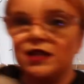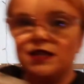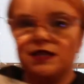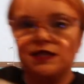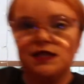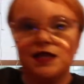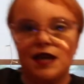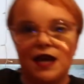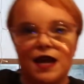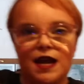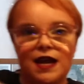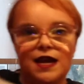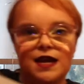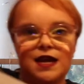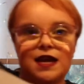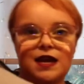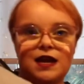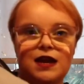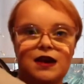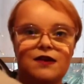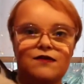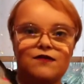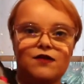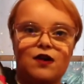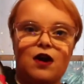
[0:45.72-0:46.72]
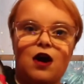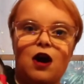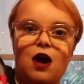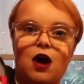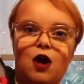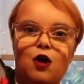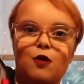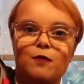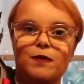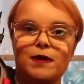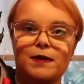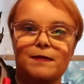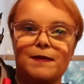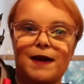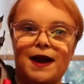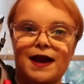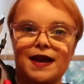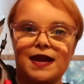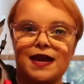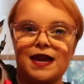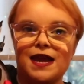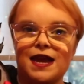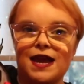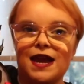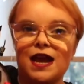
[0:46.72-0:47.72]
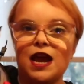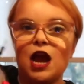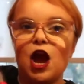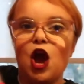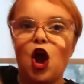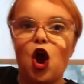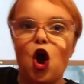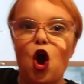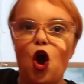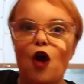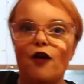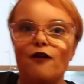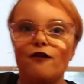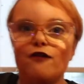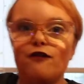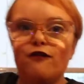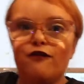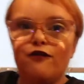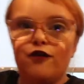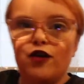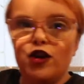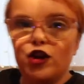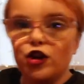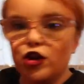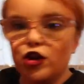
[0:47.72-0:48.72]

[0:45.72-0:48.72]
see, I've got a whole big bag here full of